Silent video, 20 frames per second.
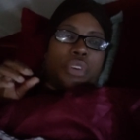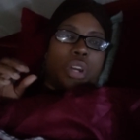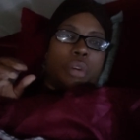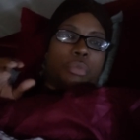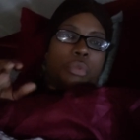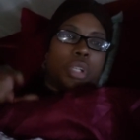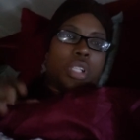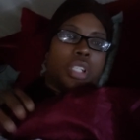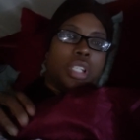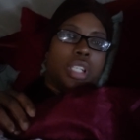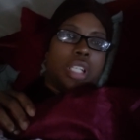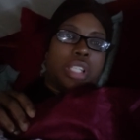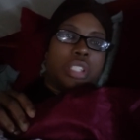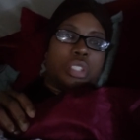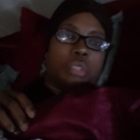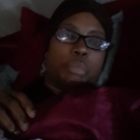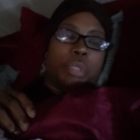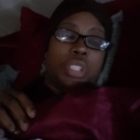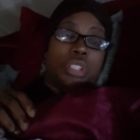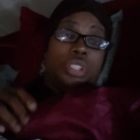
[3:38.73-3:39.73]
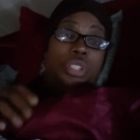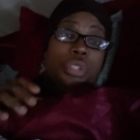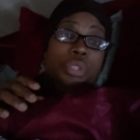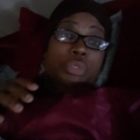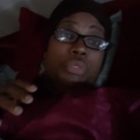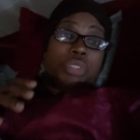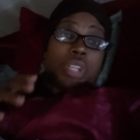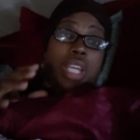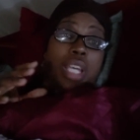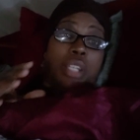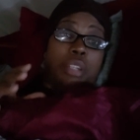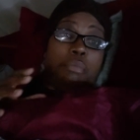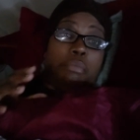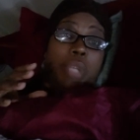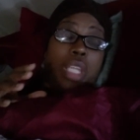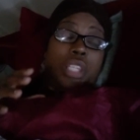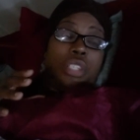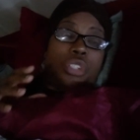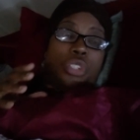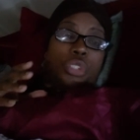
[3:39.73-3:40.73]
or I want a husband, you've got to
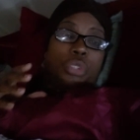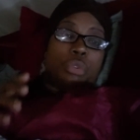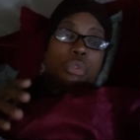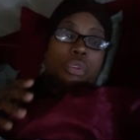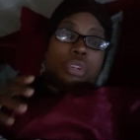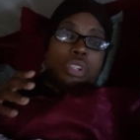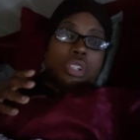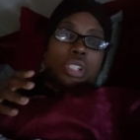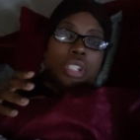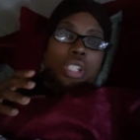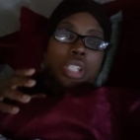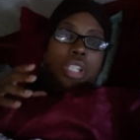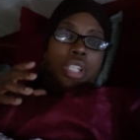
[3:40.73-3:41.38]
make sure